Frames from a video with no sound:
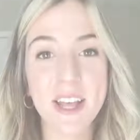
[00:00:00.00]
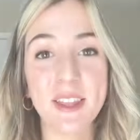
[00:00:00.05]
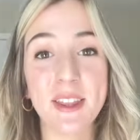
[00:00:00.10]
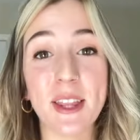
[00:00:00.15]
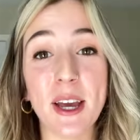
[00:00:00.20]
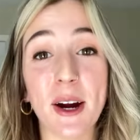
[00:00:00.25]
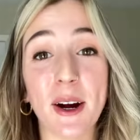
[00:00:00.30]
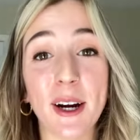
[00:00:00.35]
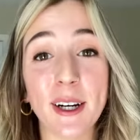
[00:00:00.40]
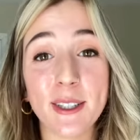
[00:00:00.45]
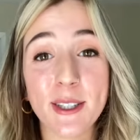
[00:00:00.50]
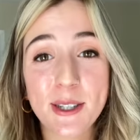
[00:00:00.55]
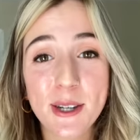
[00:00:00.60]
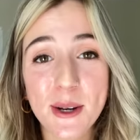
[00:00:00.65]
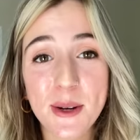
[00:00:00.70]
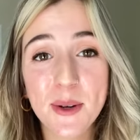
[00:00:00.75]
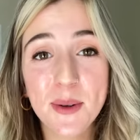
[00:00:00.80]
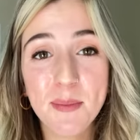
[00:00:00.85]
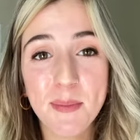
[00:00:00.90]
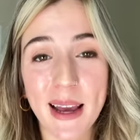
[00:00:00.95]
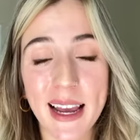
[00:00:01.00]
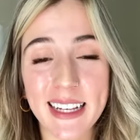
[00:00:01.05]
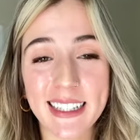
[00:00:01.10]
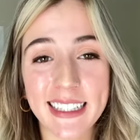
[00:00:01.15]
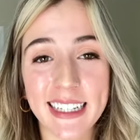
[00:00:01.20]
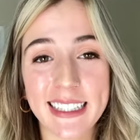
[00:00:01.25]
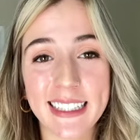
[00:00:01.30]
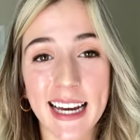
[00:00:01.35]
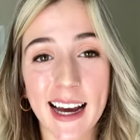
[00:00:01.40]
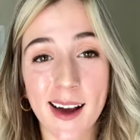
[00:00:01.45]
There are two
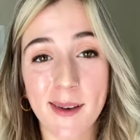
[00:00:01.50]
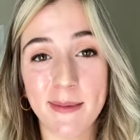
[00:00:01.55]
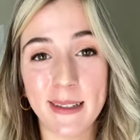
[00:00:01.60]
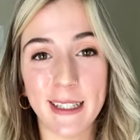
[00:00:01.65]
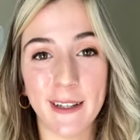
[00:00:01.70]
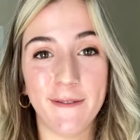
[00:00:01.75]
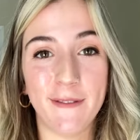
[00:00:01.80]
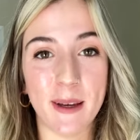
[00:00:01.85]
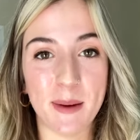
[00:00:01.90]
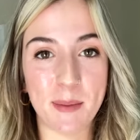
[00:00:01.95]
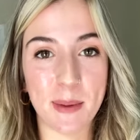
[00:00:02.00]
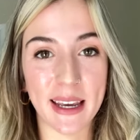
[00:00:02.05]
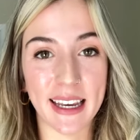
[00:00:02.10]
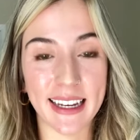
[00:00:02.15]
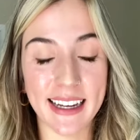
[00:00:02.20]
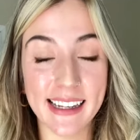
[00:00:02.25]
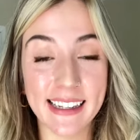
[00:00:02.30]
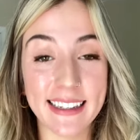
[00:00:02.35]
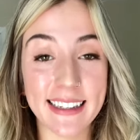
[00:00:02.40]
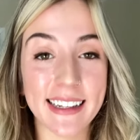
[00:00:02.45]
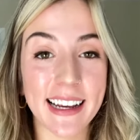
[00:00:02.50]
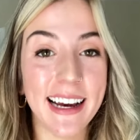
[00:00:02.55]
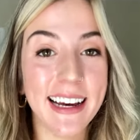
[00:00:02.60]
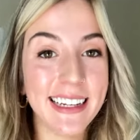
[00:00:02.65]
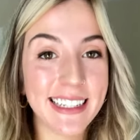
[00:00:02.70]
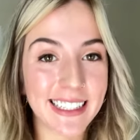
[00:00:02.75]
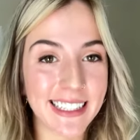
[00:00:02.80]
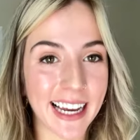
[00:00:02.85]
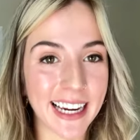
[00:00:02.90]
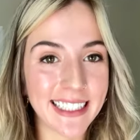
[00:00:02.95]
basic types of VPNs,
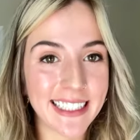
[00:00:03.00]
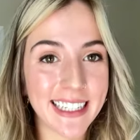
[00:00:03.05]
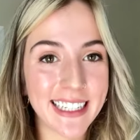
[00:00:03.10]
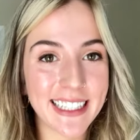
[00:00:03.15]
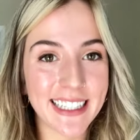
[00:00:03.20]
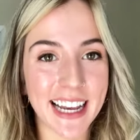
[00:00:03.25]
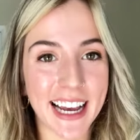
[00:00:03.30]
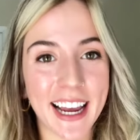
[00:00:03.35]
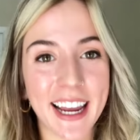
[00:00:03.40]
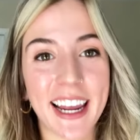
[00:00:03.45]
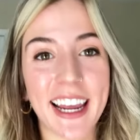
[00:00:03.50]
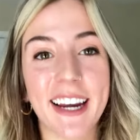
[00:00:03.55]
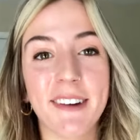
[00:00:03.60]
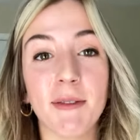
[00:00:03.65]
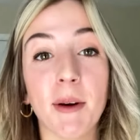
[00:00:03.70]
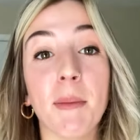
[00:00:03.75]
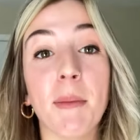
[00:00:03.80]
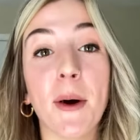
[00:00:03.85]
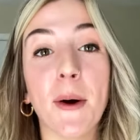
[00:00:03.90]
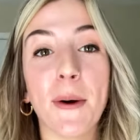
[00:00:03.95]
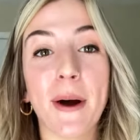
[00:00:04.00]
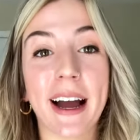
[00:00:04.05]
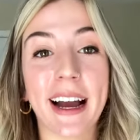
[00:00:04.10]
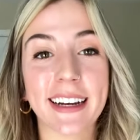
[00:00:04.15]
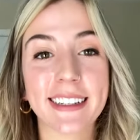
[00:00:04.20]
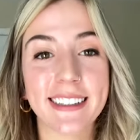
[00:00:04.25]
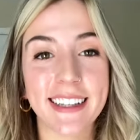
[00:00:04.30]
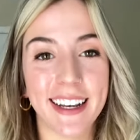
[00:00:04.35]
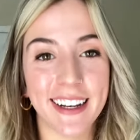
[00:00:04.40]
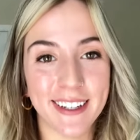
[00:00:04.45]
site-to-site and remote
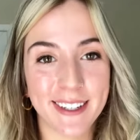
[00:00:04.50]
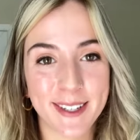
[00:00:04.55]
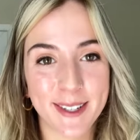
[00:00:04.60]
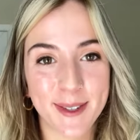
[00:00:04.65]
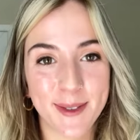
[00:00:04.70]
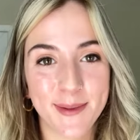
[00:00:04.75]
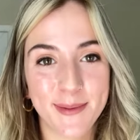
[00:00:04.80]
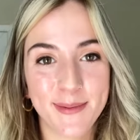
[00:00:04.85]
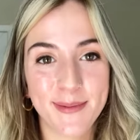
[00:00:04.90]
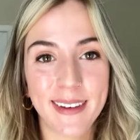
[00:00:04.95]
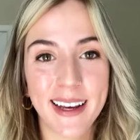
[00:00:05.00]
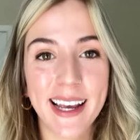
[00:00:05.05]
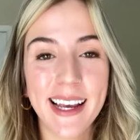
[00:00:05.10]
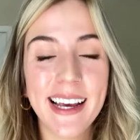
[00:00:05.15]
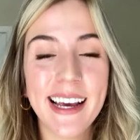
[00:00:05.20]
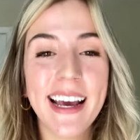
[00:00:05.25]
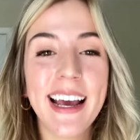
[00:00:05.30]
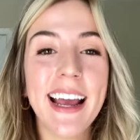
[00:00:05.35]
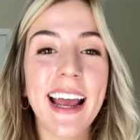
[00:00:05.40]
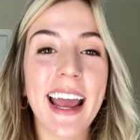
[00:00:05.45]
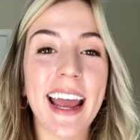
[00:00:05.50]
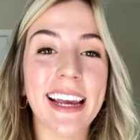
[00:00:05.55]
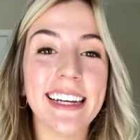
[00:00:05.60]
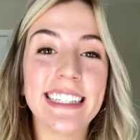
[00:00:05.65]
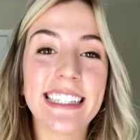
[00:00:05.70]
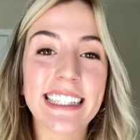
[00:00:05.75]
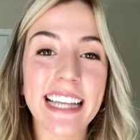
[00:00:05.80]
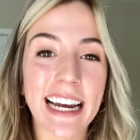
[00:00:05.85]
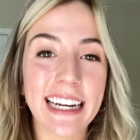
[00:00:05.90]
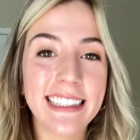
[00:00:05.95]
access. A
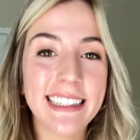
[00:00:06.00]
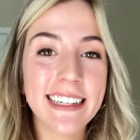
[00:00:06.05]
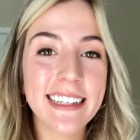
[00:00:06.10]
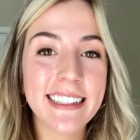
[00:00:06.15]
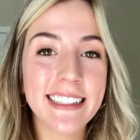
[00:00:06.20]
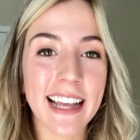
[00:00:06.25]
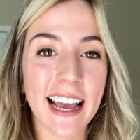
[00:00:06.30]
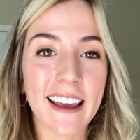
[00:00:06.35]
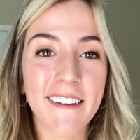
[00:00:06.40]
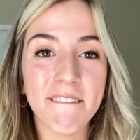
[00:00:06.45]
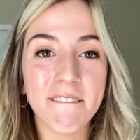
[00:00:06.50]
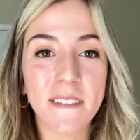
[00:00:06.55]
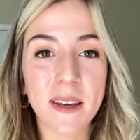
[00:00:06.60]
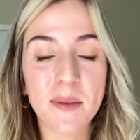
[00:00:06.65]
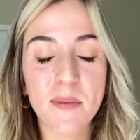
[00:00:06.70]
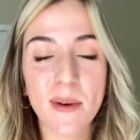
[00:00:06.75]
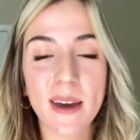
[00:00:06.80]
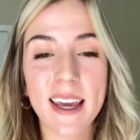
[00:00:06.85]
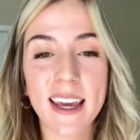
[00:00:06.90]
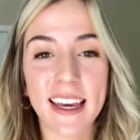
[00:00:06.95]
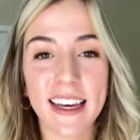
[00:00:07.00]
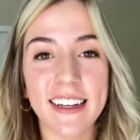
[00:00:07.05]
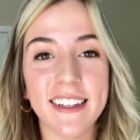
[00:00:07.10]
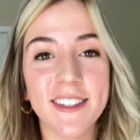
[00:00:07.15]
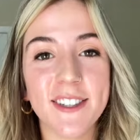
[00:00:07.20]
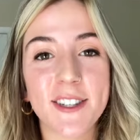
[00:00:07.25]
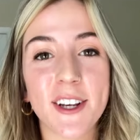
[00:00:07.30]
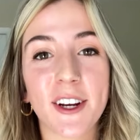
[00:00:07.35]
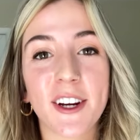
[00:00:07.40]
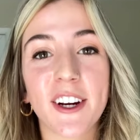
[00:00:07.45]
site-to-site VPN
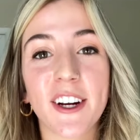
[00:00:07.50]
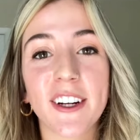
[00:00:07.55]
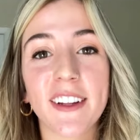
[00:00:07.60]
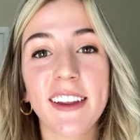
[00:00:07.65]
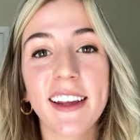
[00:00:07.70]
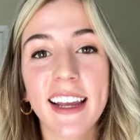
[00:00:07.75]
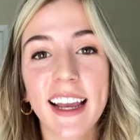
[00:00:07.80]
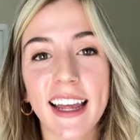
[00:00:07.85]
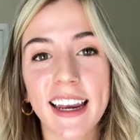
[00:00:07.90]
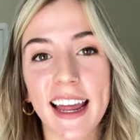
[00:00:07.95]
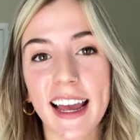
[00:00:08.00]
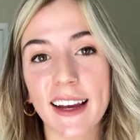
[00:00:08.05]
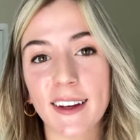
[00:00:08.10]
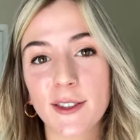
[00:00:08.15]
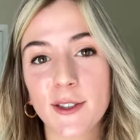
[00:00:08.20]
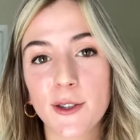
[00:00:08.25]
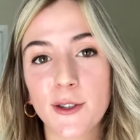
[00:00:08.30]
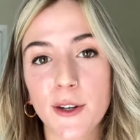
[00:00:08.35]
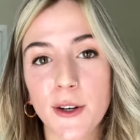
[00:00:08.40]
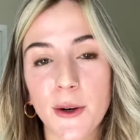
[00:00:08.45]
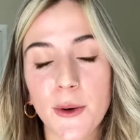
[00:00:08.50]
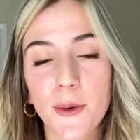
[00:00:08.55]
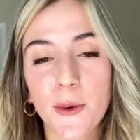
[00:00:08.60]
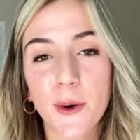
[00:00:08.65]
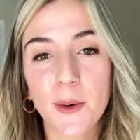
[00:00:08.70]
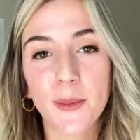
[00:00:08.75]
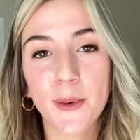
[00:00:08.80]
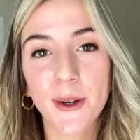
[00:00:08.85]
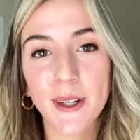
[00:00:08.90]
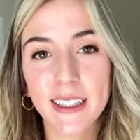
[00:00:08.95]
securely connects 2
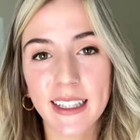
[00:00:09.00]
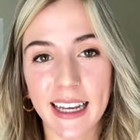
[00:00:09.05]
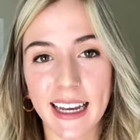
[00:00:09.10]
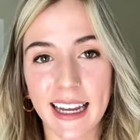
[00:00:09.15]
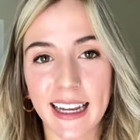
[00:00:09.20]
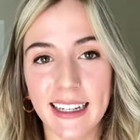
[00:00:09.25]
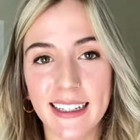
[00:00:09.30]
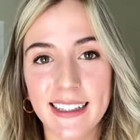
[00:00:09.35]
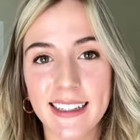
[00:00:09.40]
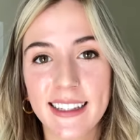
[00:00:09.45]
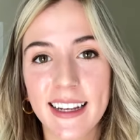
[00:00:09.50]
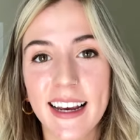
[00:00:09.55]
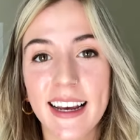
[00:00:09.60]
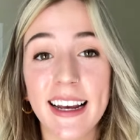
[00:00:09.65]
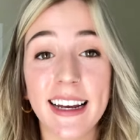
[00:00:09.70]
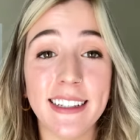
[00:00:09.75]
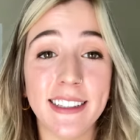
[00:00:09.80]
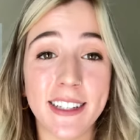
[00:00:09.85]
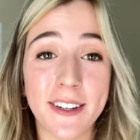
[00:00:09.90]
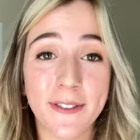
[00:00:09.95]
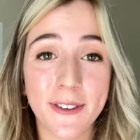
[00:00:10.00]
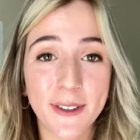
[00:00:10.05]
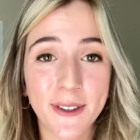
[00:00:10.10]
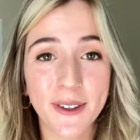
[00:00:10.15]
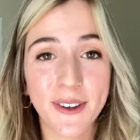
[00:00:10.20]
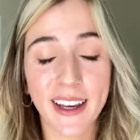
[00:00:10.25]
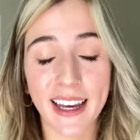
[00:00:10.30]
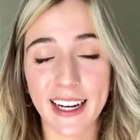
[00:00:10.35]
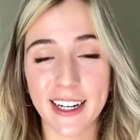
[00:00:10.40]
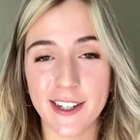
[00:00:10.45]
or more LANs in different
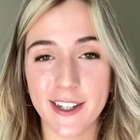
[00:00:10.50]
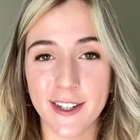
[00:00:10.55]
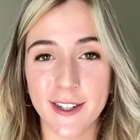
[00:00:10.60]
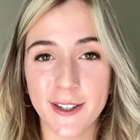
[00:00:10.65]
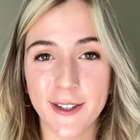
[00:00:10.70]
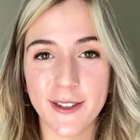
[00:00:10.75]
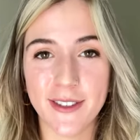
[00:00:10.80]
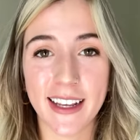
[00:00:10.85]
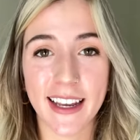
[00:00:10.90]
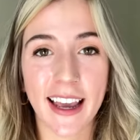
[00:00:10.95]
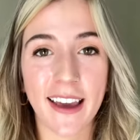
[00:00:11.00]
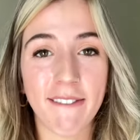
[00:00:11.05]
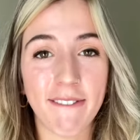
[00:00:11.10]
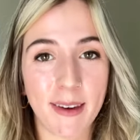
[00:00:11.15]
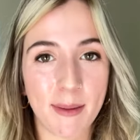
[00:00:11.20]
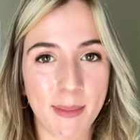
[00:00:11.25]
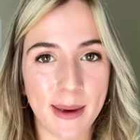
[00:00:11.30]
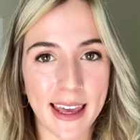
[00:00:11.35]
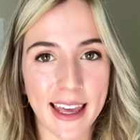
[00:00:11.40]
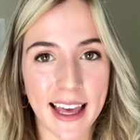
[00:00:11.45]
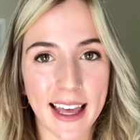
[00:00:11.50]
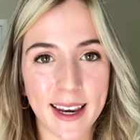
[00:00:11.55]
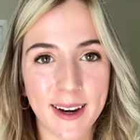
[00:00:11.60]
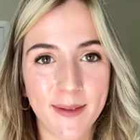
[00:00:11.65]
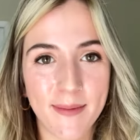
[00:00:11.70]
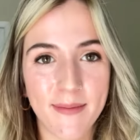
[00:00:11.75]
locations using a VPN.